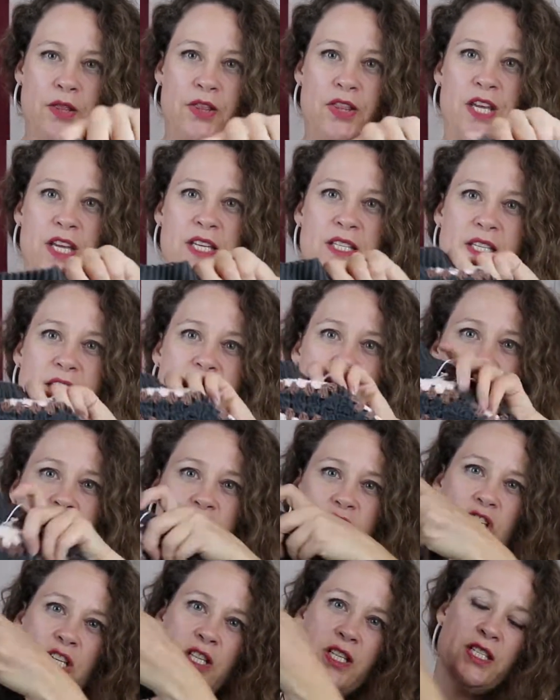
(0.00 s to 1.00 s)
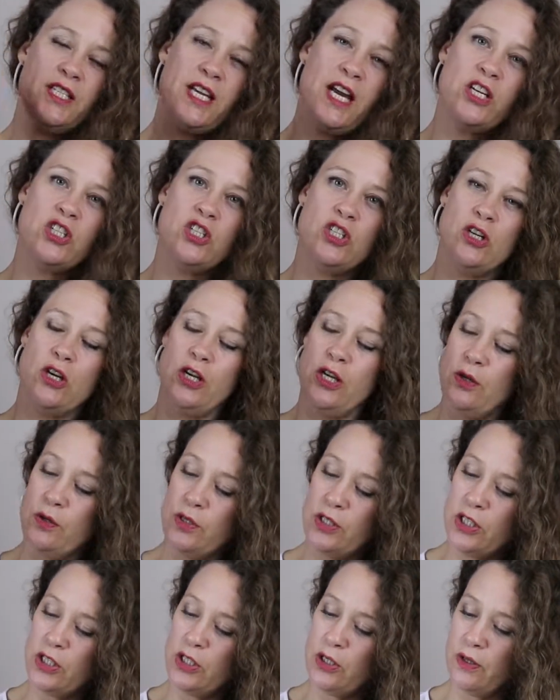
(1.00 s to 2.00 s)
this is actually the section I
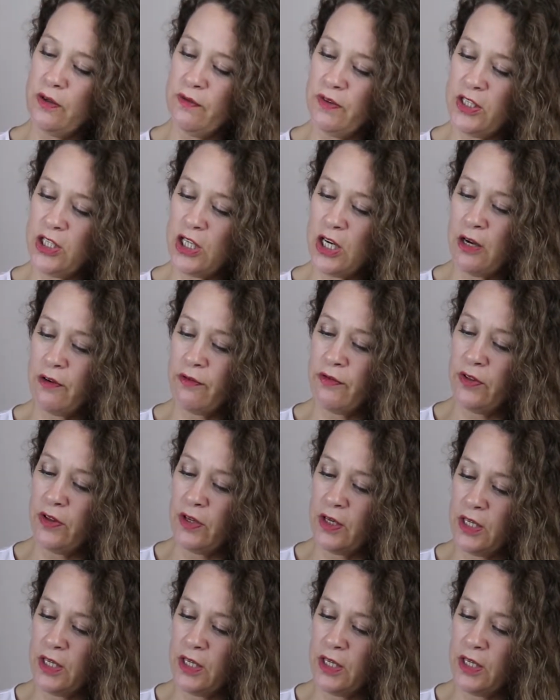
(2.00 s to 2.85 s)
used to do the video for the